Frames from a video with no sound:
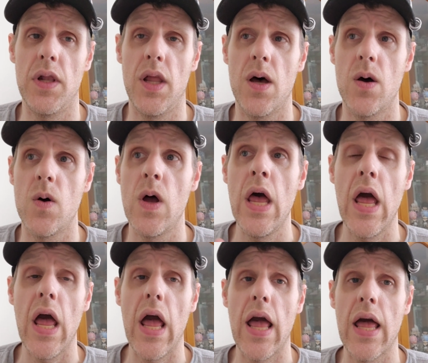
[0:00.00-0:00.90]
below,
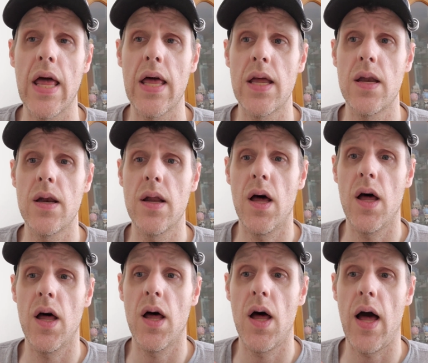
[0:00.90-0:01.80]
and
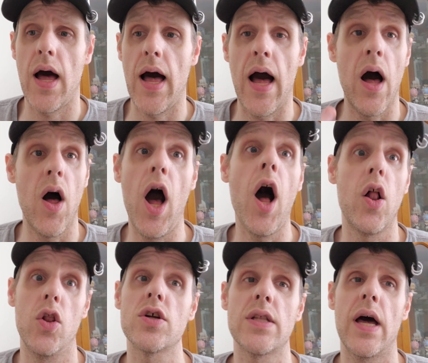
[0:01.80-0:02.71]

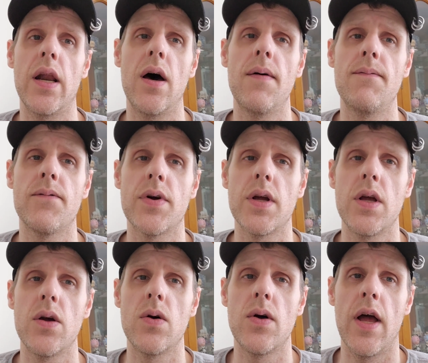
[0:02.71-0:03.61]
I'll look that up for
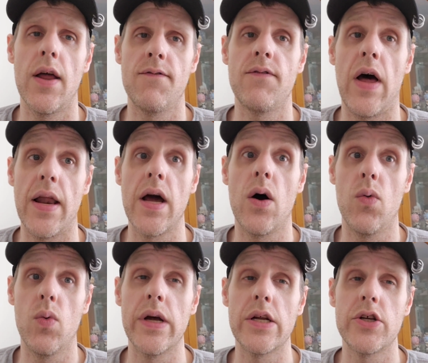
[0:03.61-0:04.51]
you and find
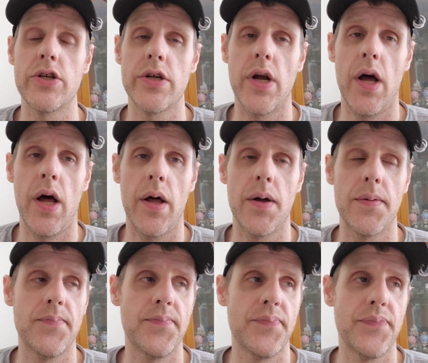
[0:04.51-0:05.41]
out which
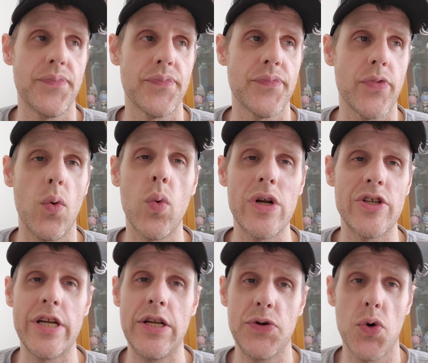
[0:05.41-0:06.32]

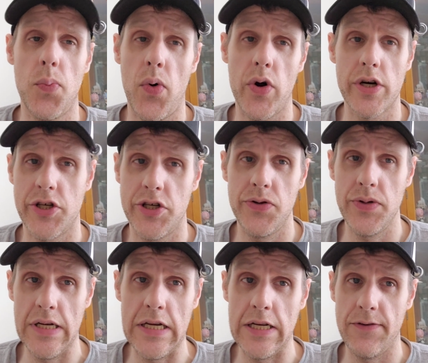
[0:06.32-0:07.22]
Nendoroid parts you
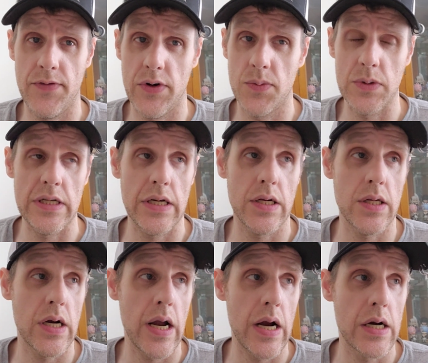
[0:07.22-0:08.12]
need for a
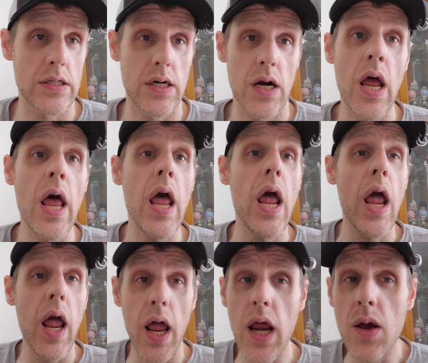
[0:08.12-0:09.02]
particular character.
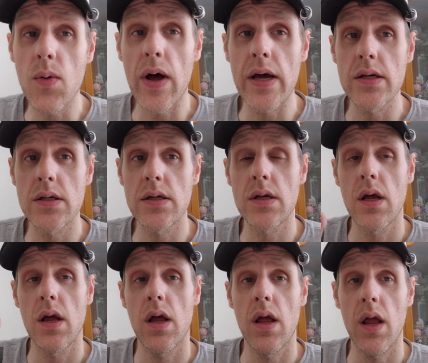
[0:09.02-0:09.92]
Anyways,